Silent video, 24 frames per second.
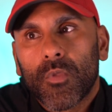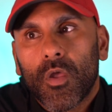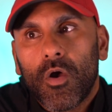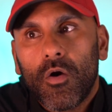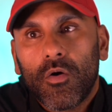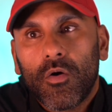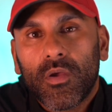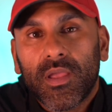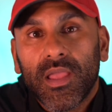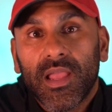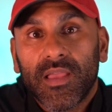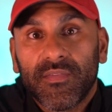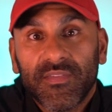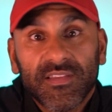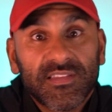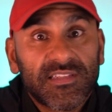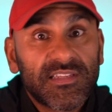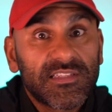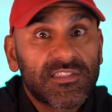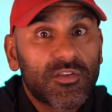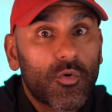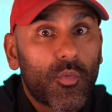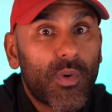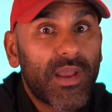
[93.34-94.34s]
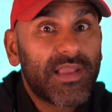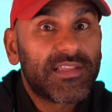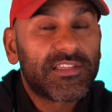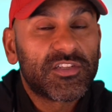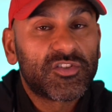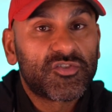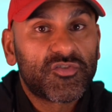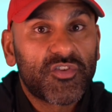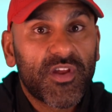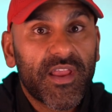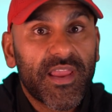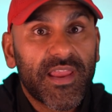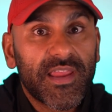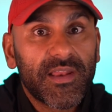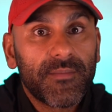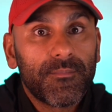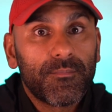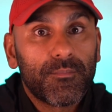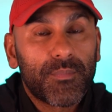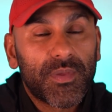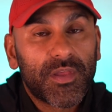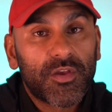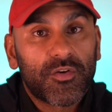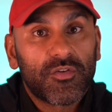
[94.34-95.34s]
okay, this is the way to train
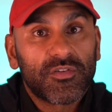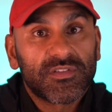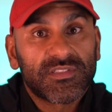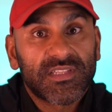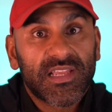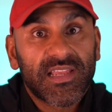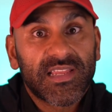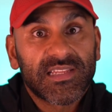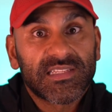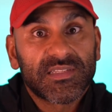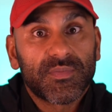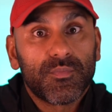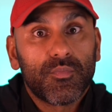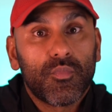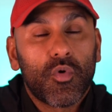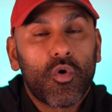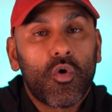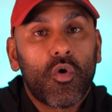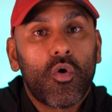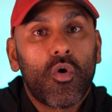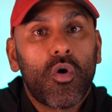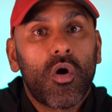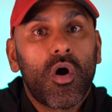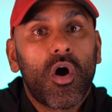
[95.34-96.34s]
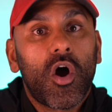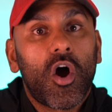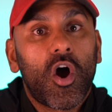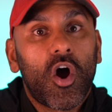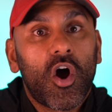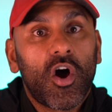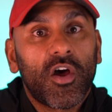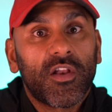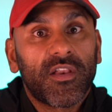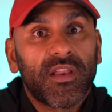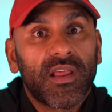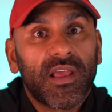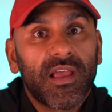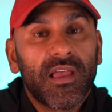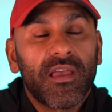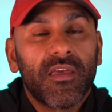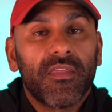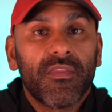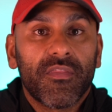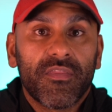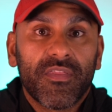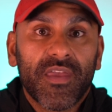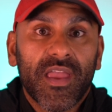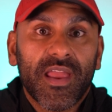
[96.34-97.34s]
because it's more harder
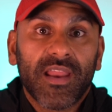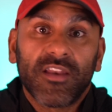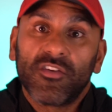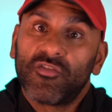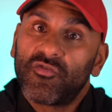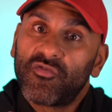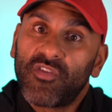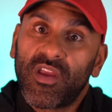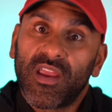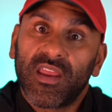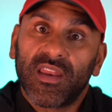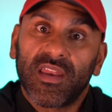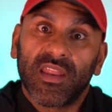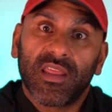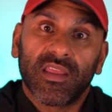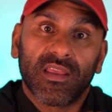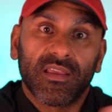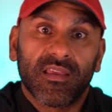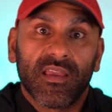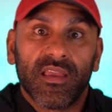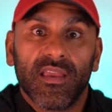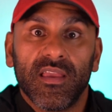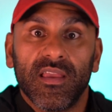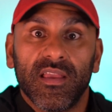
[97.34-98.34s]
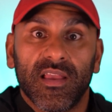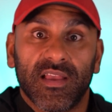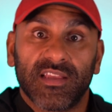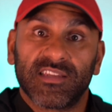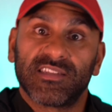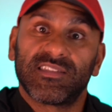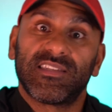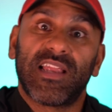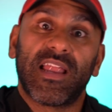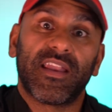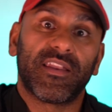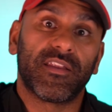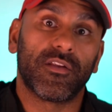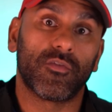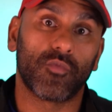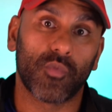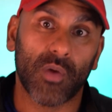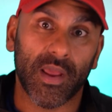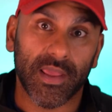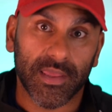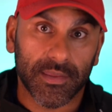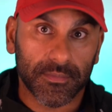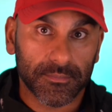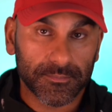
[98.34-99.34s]
than training a standard
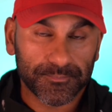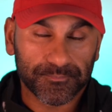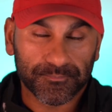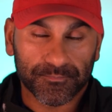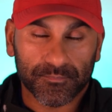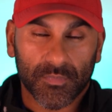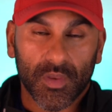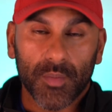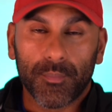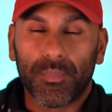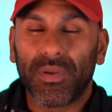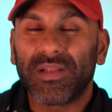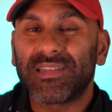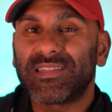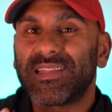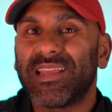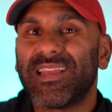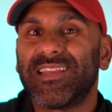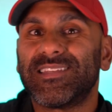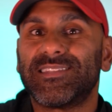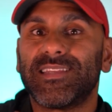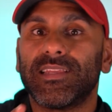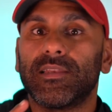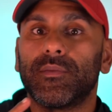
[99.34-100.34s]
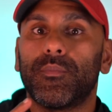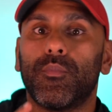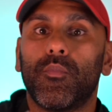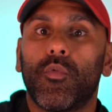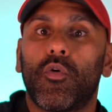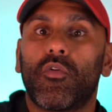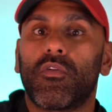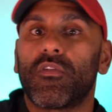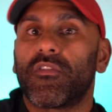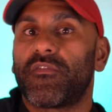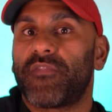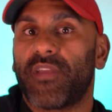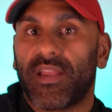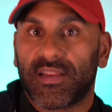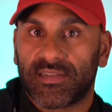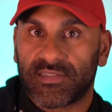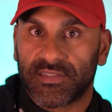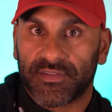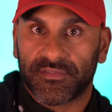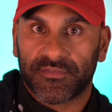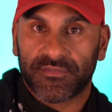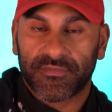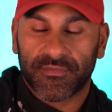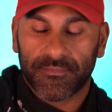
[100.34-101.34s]
way. But is it more
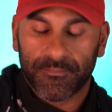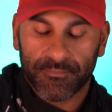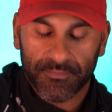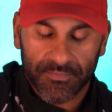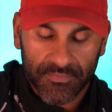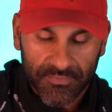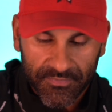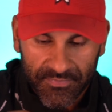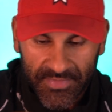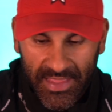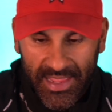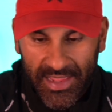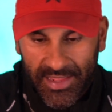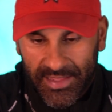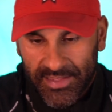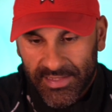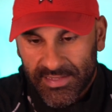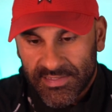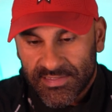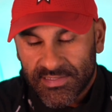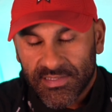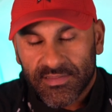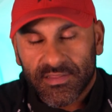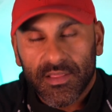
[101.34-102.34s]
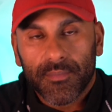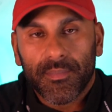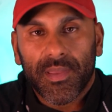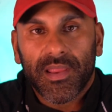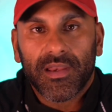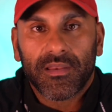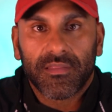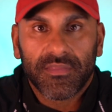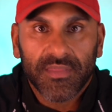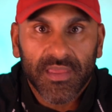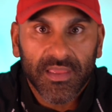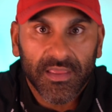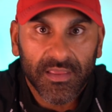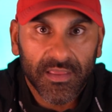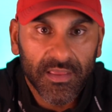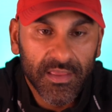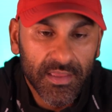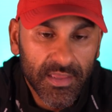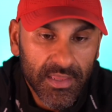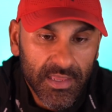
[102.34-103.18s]
effective? That is the main thing.